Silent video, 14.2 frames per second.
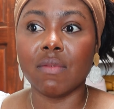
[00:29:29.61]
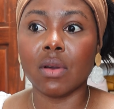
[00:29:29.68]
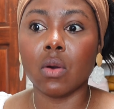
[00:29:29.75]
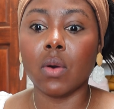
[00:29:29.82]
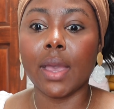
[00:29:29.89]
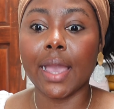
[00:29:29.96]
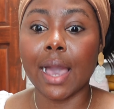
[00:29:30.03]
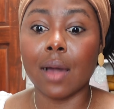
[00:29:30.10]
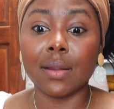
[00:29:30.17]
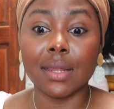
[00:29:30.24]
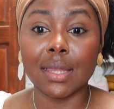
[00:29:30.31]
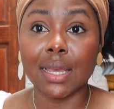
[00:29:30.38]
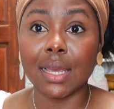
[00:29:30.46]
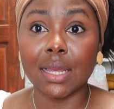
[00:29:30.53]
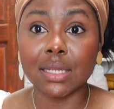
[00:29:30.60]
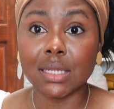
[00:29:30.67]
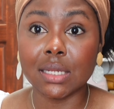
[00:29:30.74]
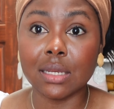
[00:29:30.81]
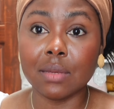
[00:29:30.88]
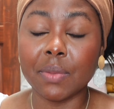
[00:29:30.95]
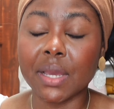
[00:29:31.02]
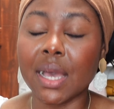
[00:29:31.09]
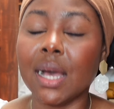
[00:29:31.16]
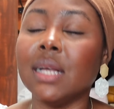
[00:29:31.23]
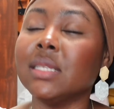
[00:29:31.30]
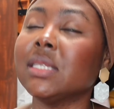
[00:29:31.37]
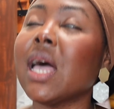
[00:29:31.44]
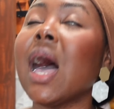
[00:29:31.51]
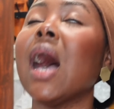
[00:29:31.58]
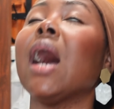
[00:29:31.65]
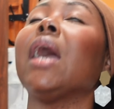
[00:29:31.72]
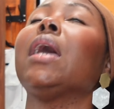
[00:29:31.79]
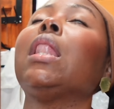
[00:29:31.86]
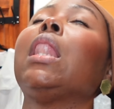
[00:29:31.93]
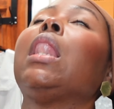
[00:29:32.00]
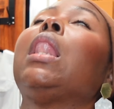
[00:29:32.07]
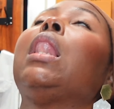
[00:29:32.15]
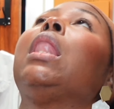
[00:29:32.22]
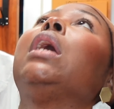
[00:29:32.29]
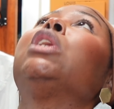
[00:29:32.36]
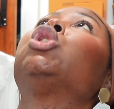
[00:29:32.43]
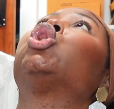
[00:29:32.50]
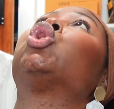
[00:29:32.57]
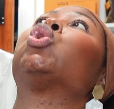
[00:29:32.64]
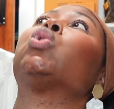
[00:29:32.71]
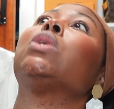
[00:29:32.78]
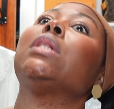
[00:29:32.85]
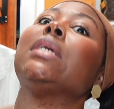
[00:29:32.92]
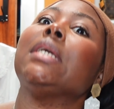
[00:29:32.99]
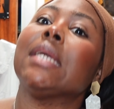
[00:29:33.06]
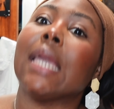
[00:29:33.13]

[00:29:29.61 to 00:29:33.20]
I'm gonna go hang out in the A C because I literally